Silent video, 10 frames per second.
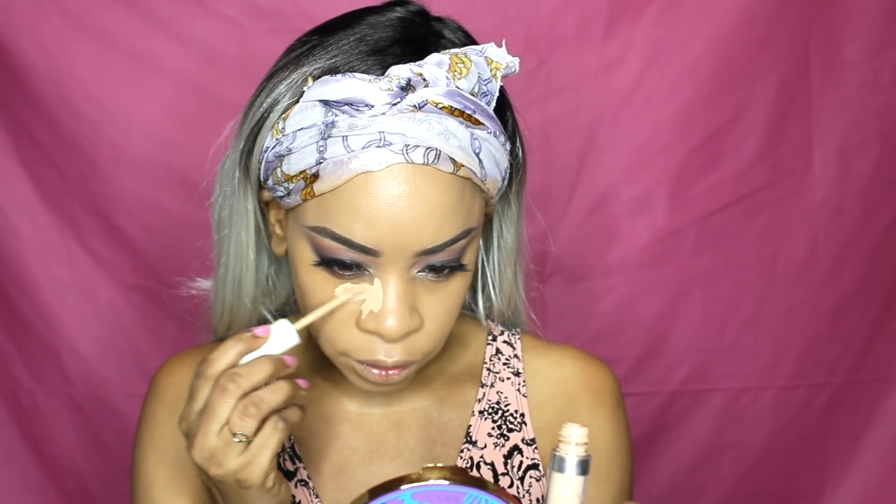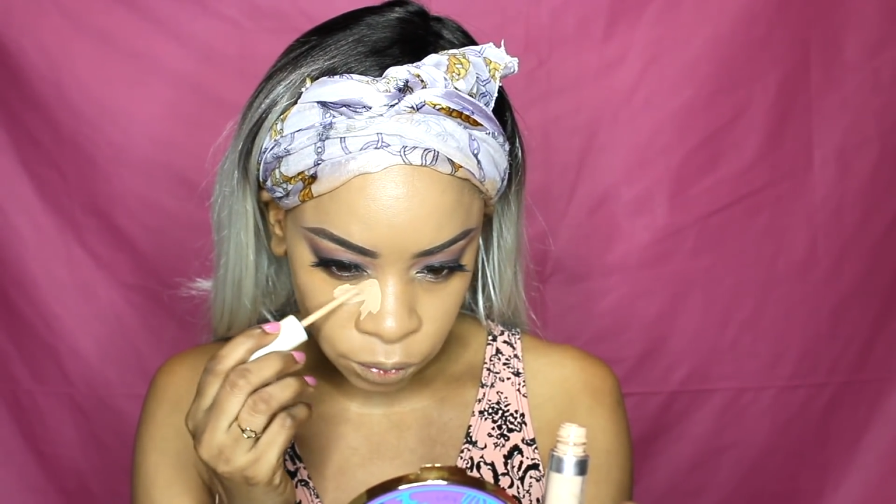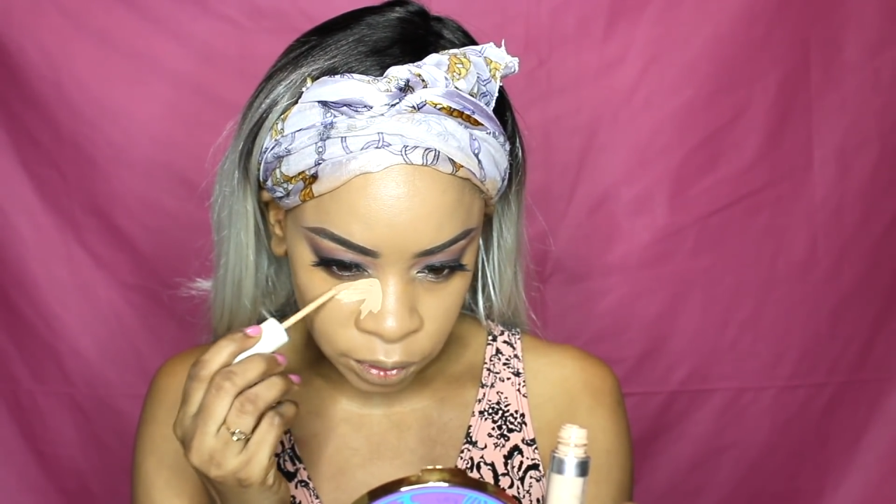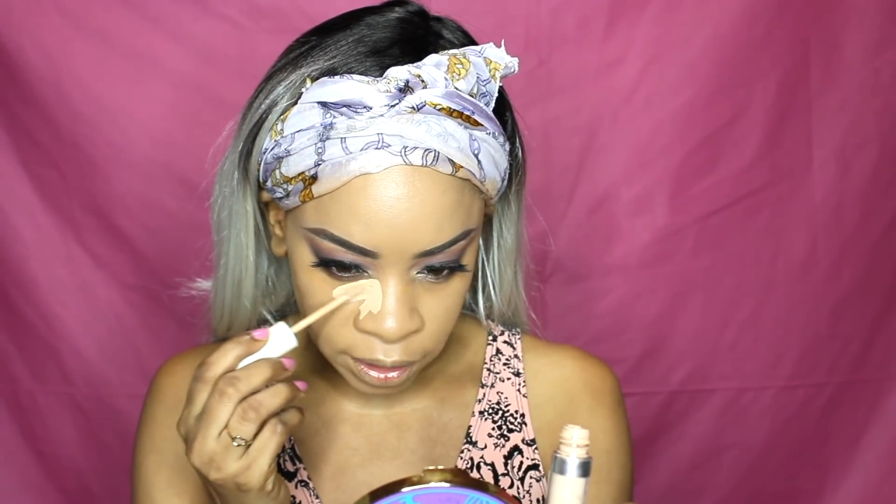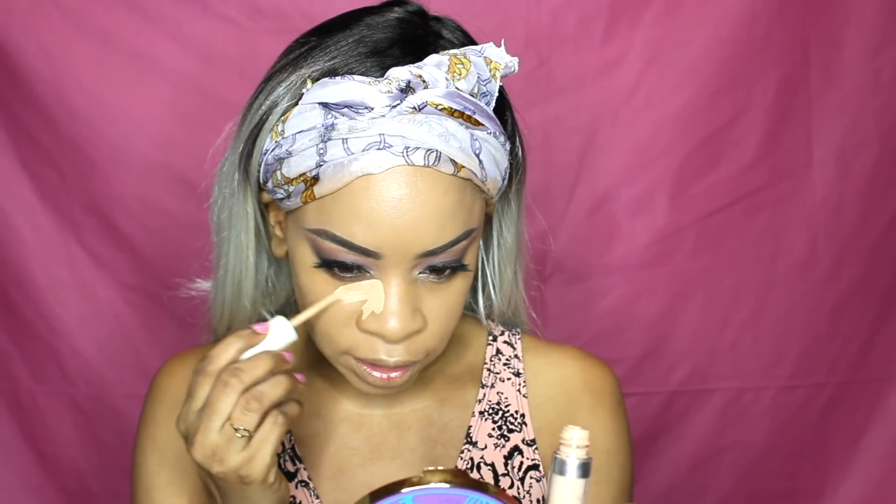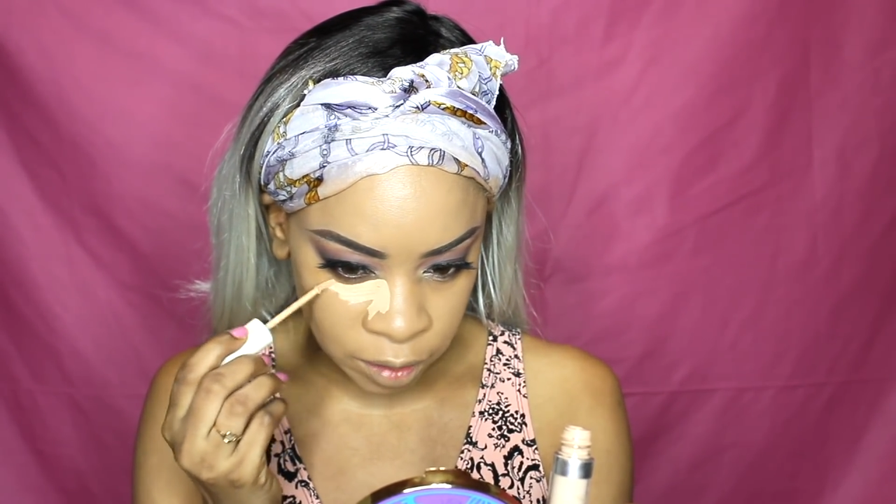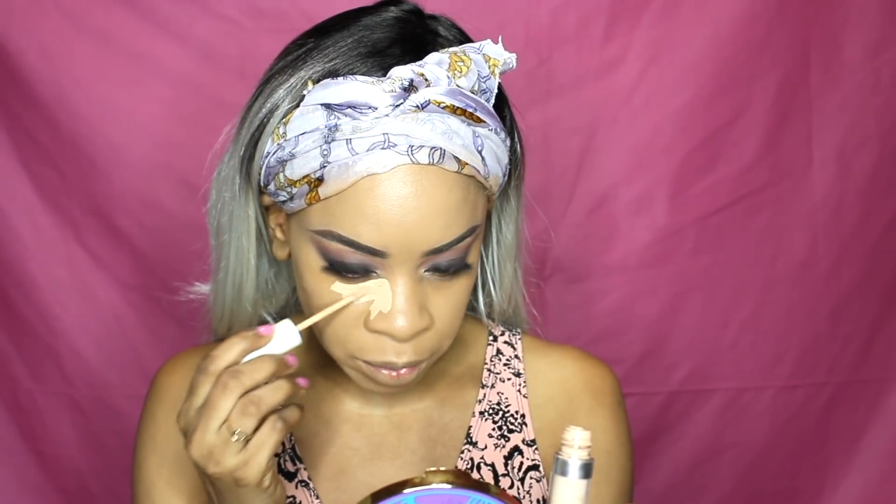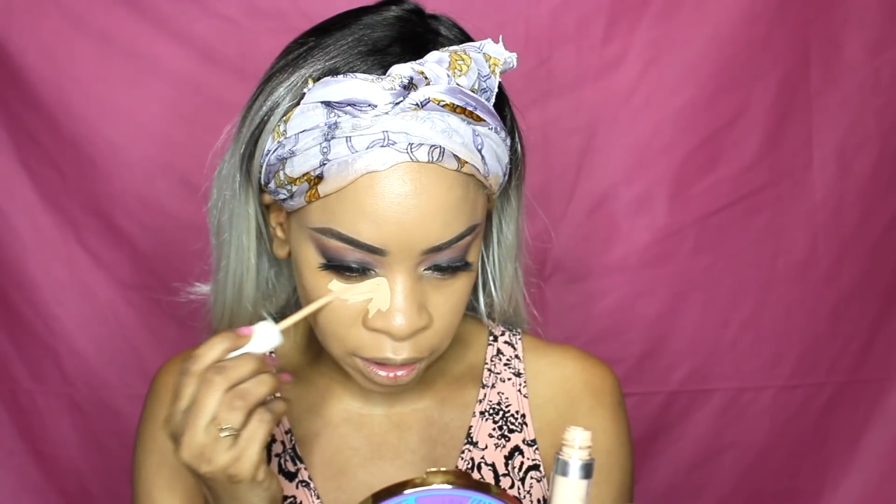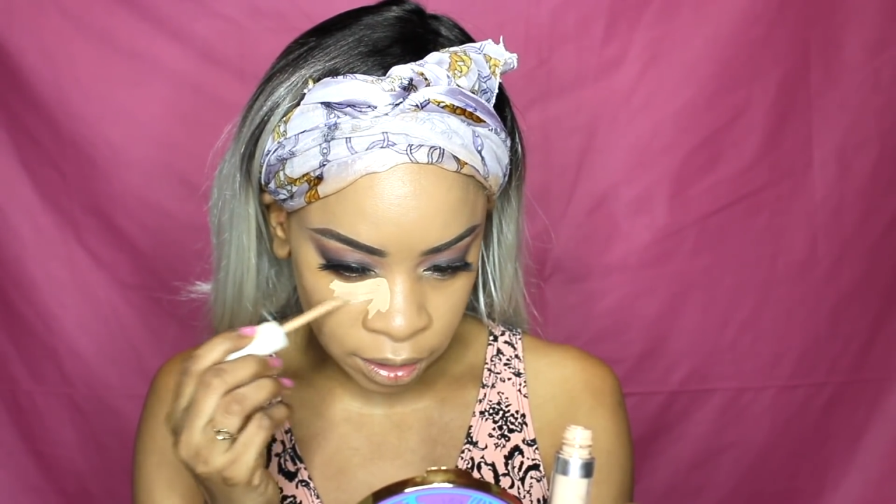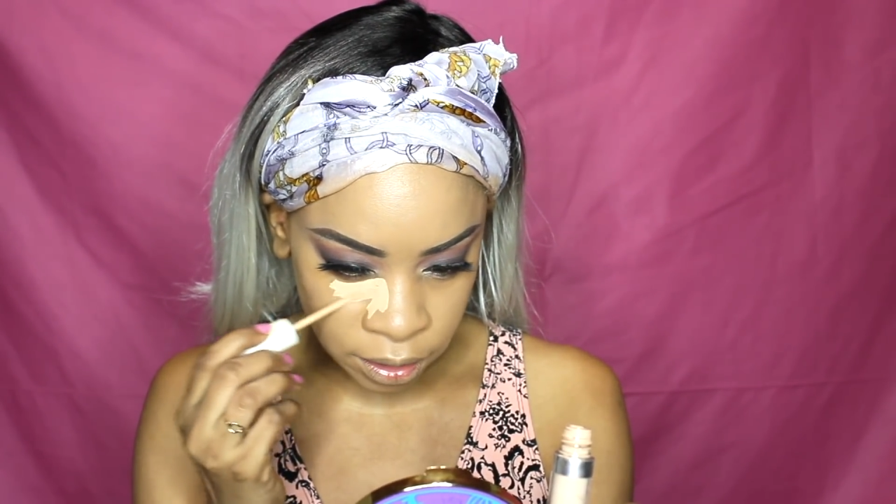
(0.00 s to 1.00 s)
do this is
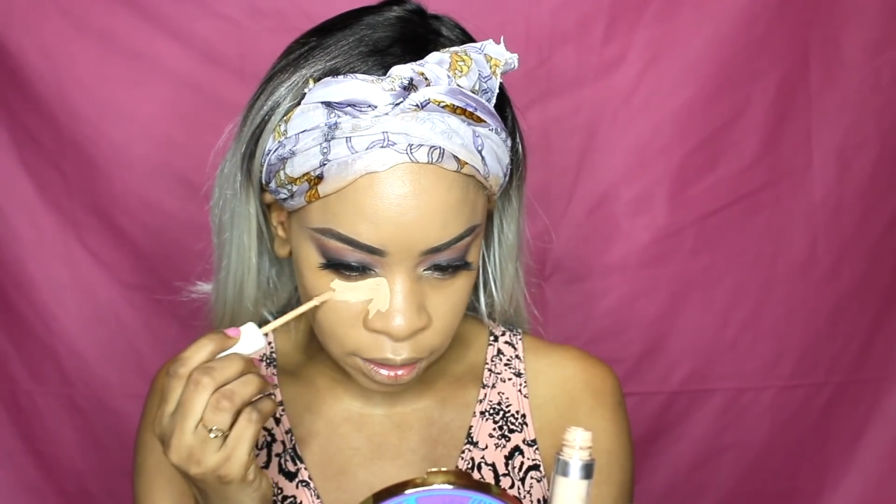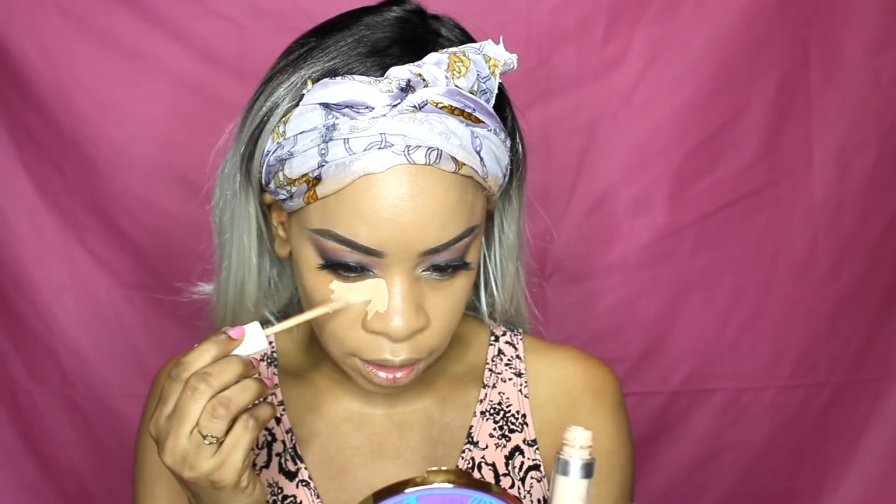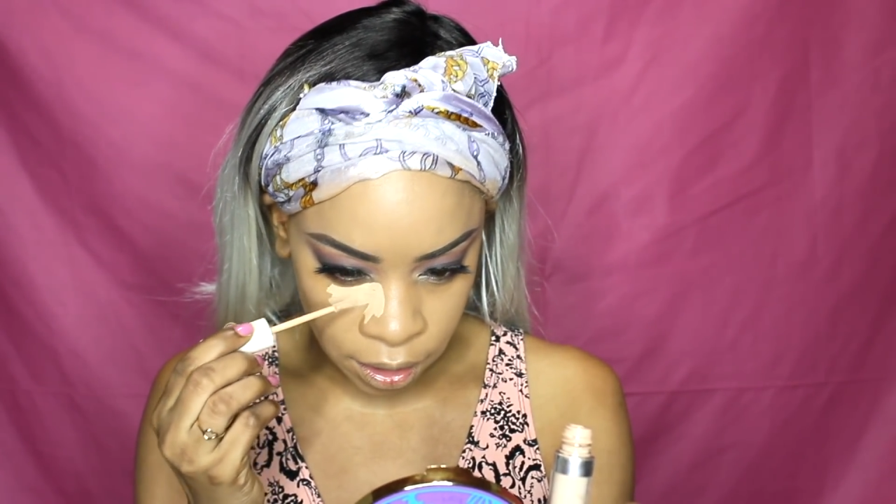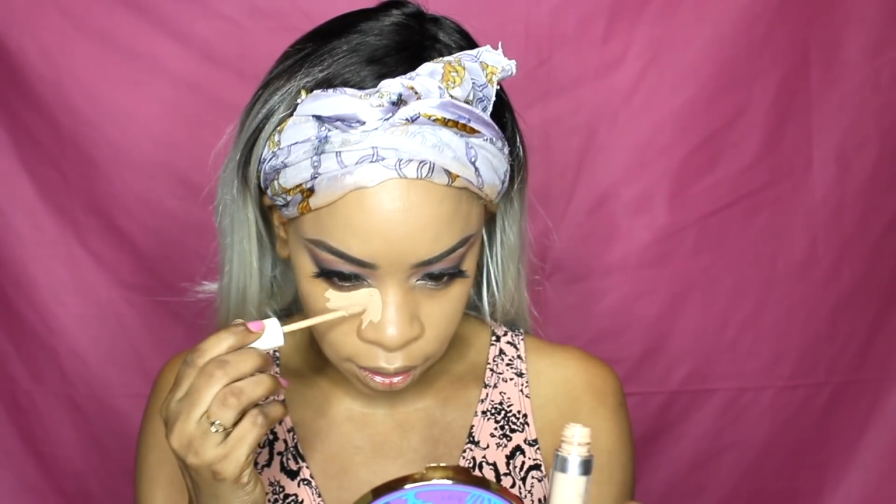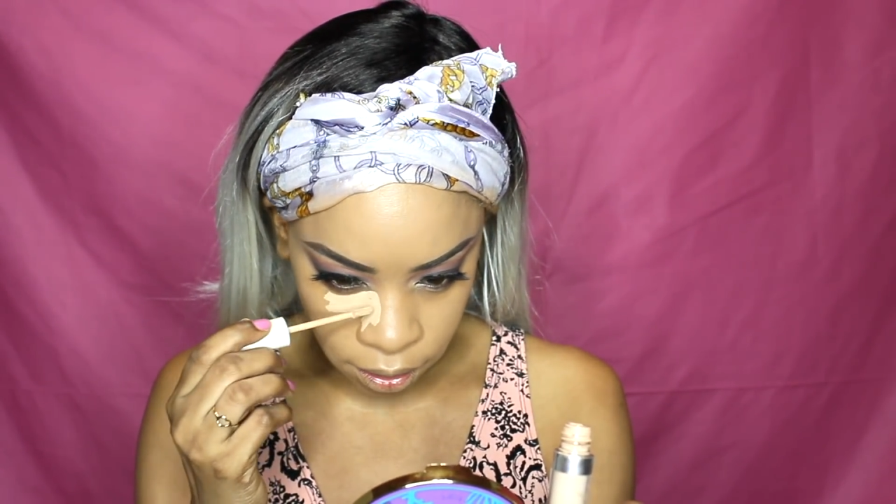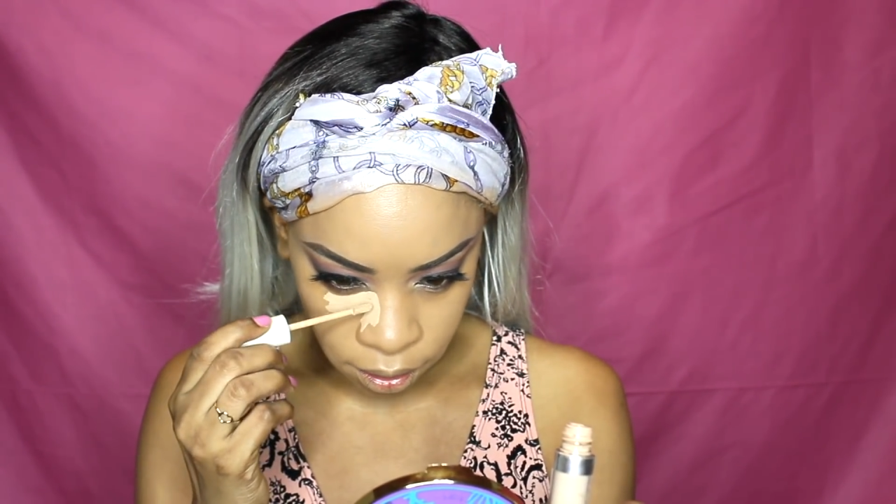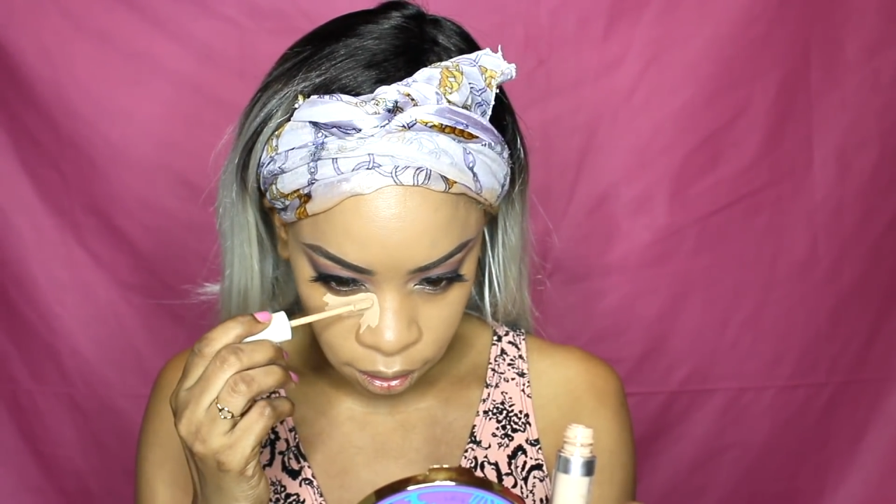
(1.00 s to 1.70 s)
because it does